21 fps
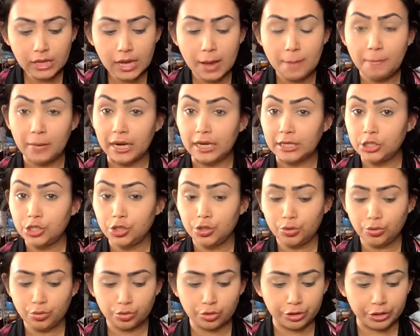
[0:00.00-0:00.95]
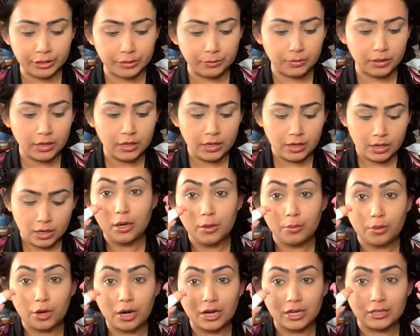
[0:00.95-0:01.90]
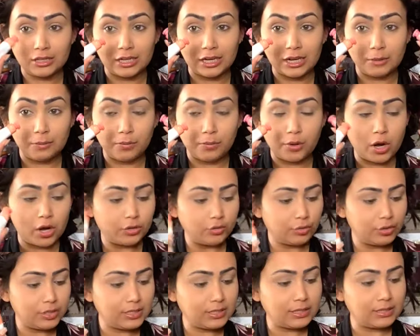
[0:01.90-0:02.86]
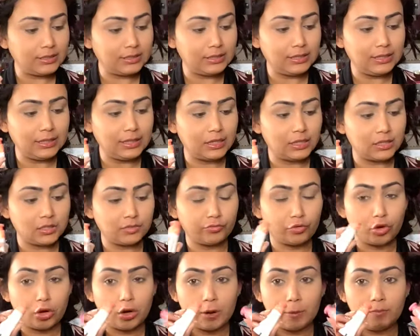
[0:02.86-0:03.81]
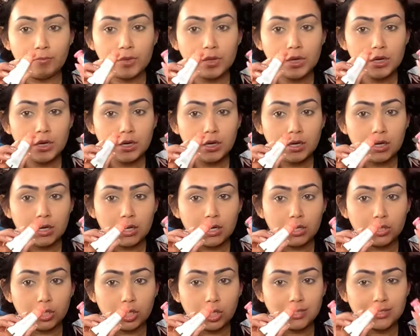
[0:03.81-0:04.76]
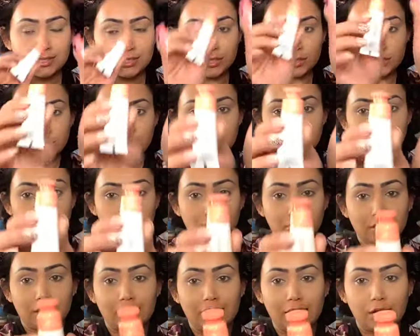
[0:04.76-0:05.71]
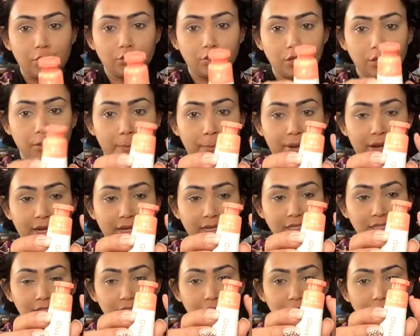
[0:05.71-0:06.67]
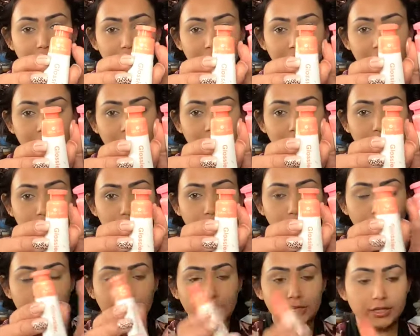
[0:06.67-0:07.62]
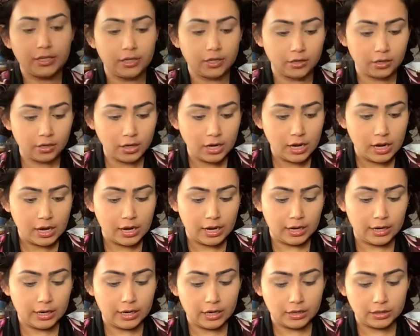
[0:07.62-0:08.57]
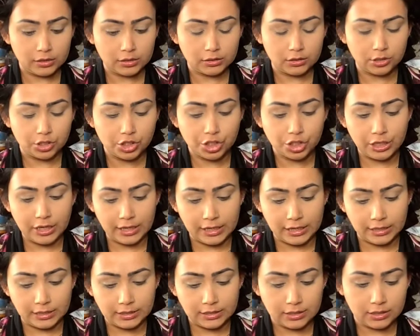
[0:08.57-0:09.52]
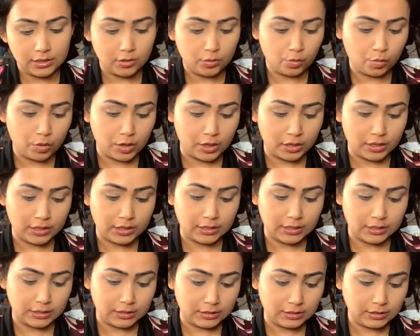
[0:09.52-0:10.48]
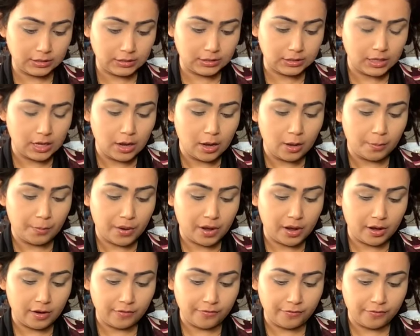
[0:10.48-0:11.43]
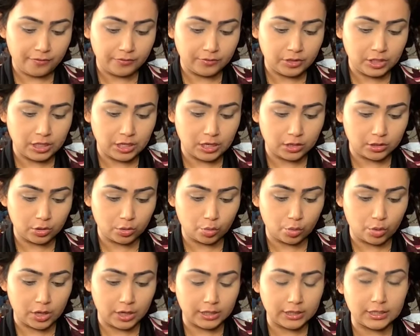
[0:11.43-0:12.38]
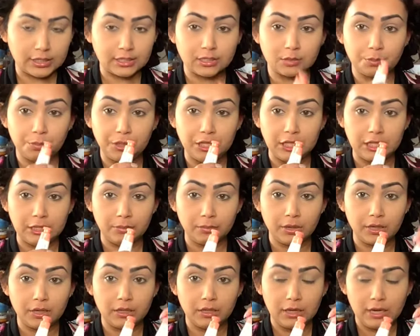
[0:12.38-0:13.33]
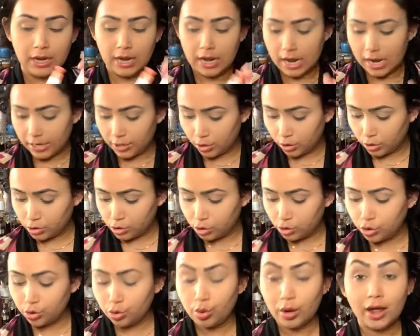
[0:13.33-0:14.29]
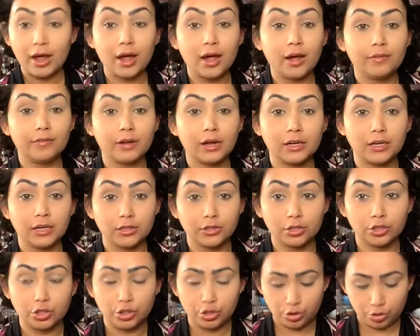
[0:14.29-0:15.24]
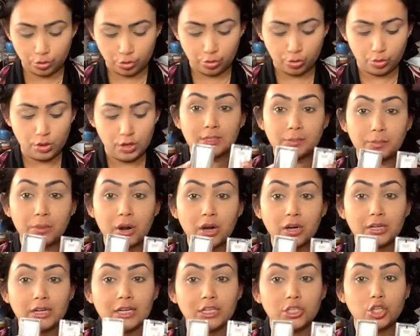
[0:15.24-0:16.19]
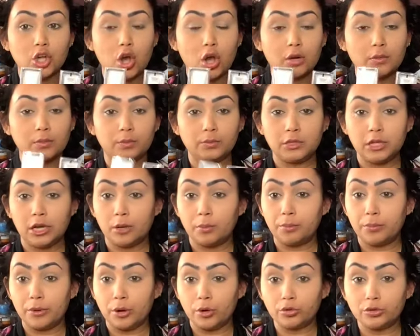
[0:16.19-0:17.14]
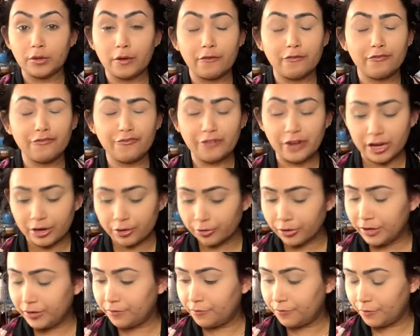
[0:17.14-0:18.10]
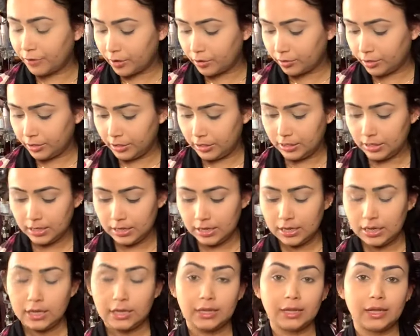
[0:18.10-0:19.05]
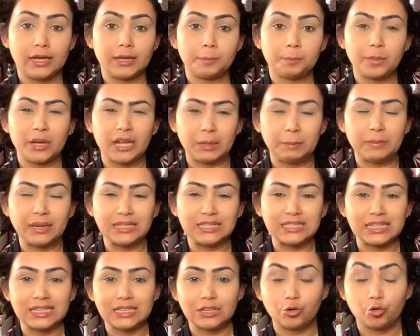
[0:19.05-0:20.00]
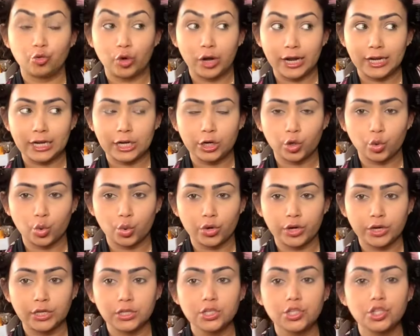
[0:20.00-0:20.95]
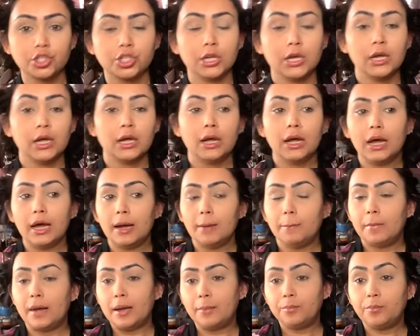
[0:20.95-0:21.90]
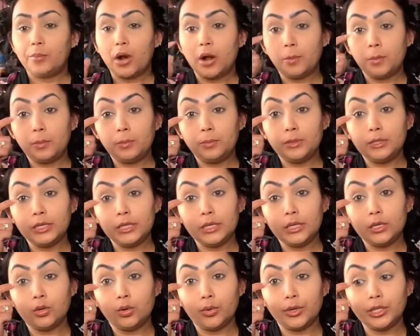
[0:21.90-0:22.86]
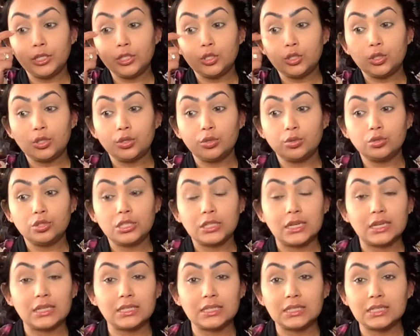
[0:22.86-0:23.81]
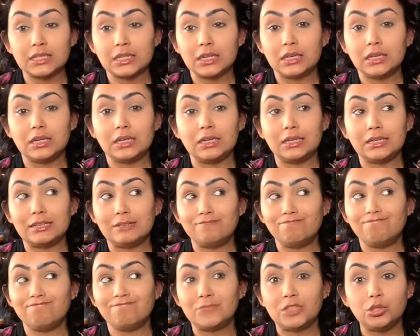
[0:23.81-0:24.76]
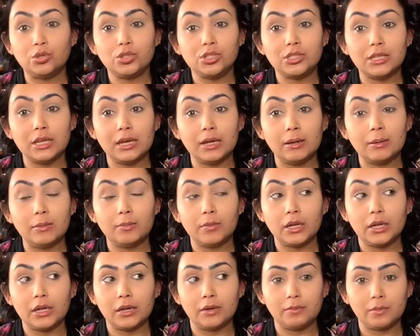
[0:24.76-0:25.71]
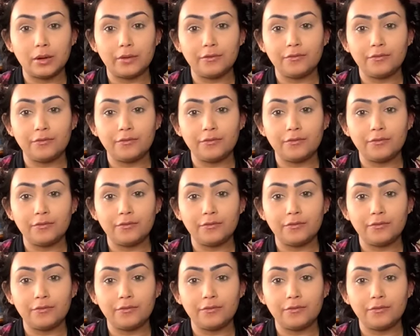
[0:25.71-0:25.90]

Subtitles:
my 2 cream product that I bought recently. It's from Glossier Cloud Paint. These 2 right here. I got the shade, one is Puff, the other one is Beam. I also do have another 2, Spark and Dawn. They're both a very, very like pigmented red and orange. I'm probably going to just use them in my